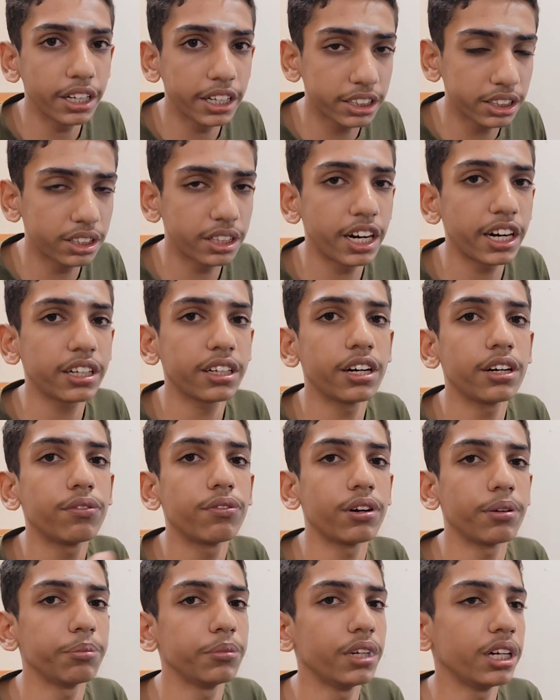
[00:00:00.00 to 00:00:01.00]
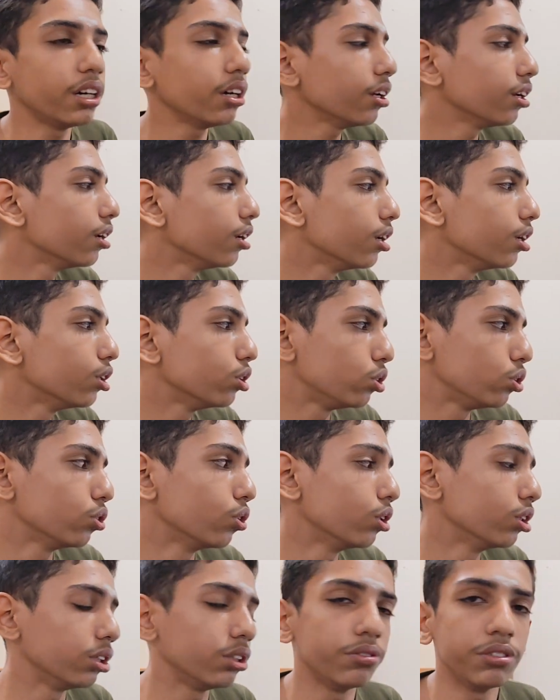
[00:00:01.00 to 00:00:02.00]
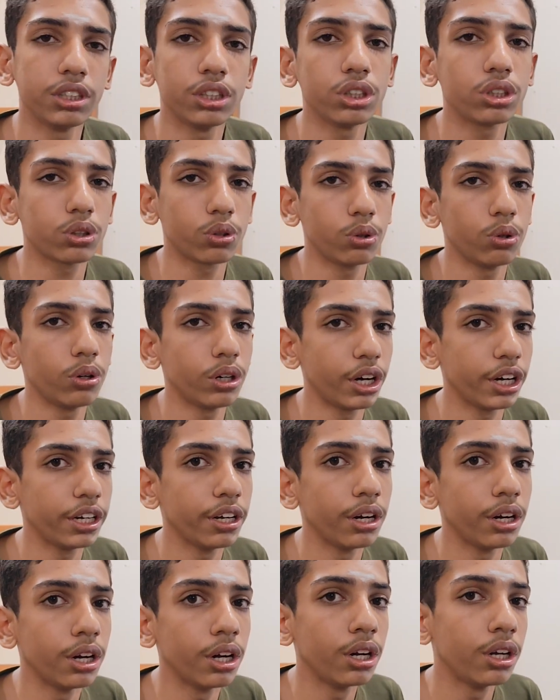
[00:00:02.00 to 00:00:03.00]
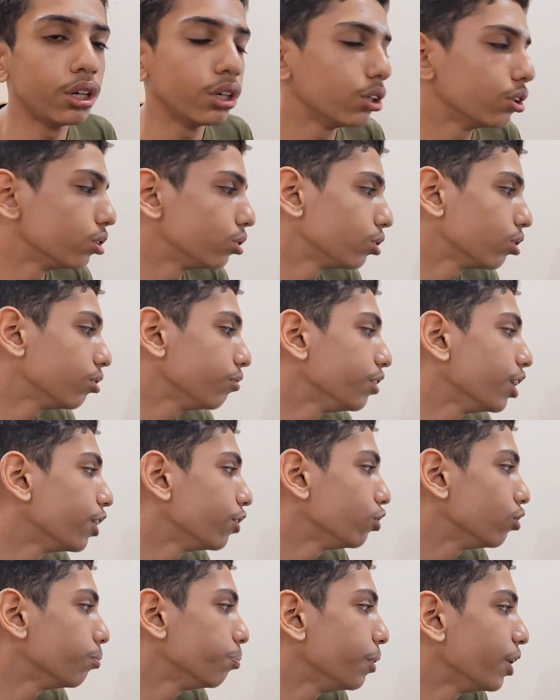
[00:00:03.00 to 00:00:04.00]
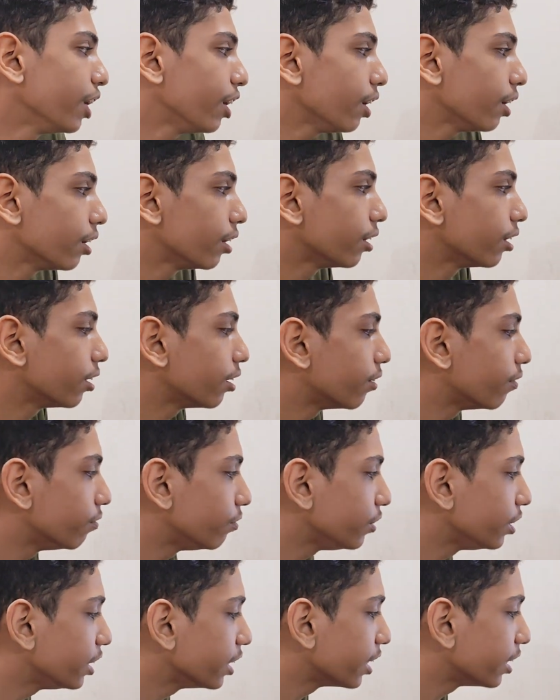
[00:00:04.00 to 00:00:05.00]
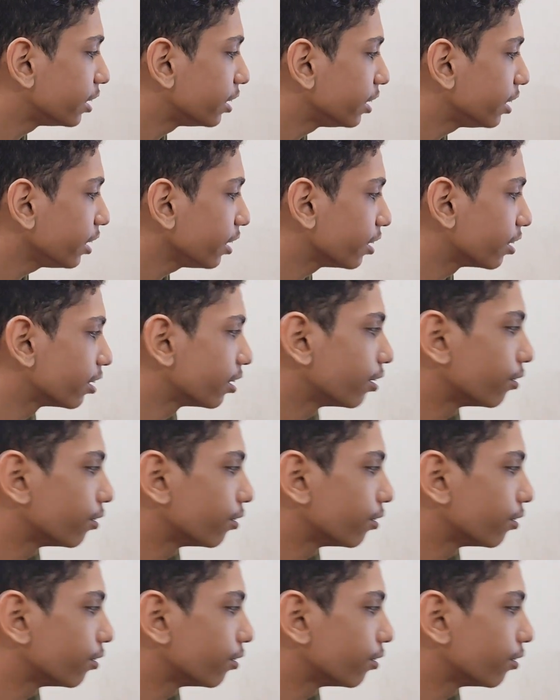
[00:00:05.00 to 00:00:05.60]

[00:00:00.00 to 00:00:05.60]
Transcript: extracted from the source, which is crude oil, so we have to pay VAT